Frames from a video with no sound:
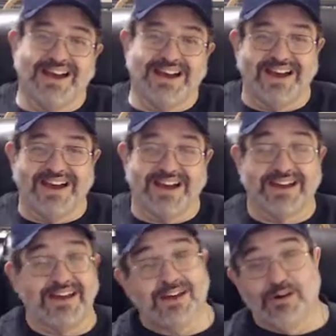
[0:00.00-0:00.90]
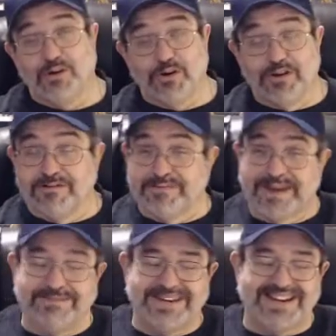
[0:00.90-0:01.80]
ha ha, or
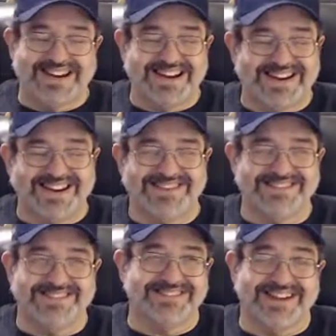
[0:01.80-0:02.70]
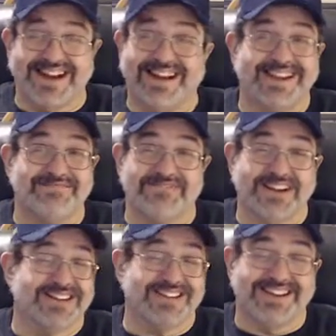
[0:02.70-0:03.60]
maybe not. I don't know. And
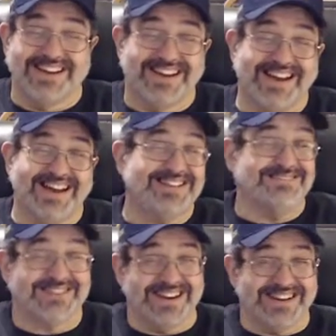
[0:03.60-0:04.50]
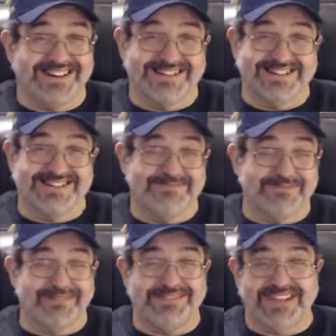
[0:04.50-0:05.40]
frankly, I don't care.
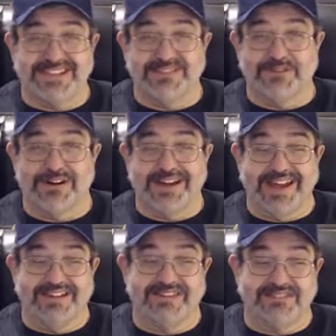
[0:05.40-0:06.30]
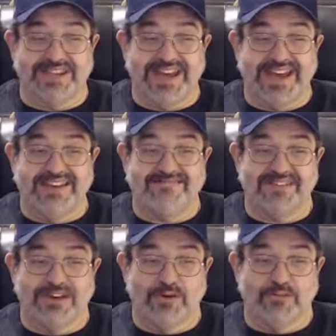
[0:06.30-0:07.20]
Maybe that's the wrong attitude to have,
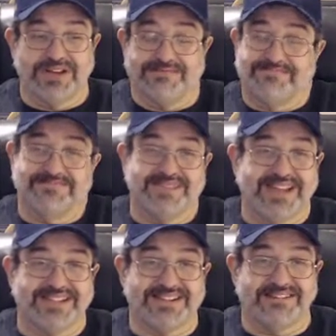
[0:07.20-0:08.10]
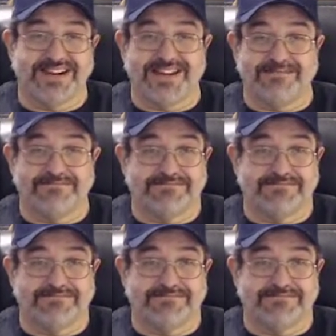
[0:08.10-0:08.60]
but that's all right.